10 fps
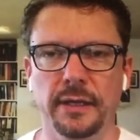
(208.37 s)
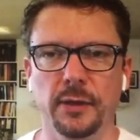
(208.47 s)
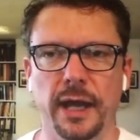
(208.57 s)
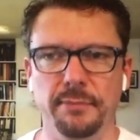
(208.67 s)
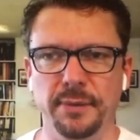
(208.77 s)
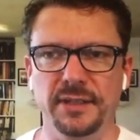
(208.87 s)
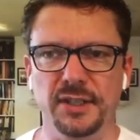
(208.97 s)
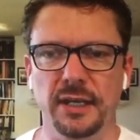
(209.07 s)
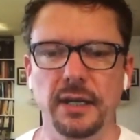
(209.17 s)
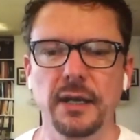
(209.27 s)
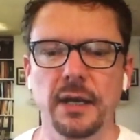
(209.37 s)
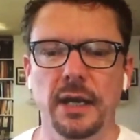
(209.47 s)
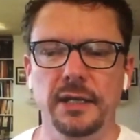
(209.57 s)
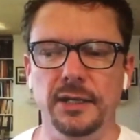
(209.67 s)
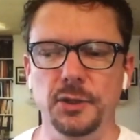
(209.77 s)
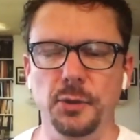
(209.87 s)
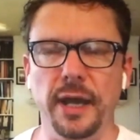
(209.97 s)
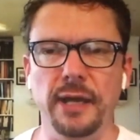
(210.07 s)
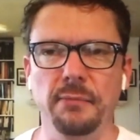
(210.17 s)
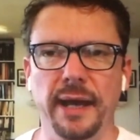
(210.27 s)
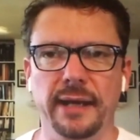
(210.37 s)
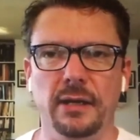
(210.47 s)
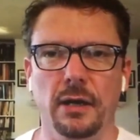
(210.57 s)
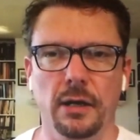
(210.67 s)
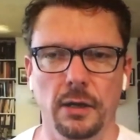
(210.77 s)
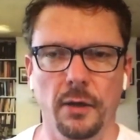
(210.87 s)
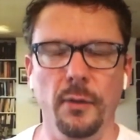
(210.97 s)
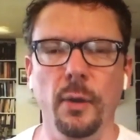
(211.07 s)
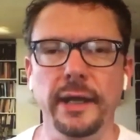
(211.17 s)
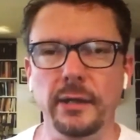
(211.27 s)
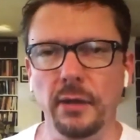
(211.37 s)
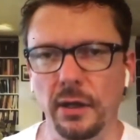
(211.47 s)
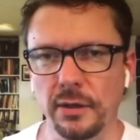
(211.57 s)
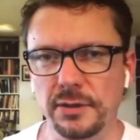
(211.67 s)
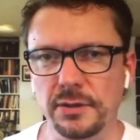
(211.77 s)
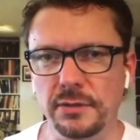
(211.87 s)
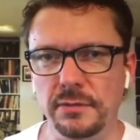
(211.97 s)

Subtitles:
You got busy. Did you gain back all the weight you lost?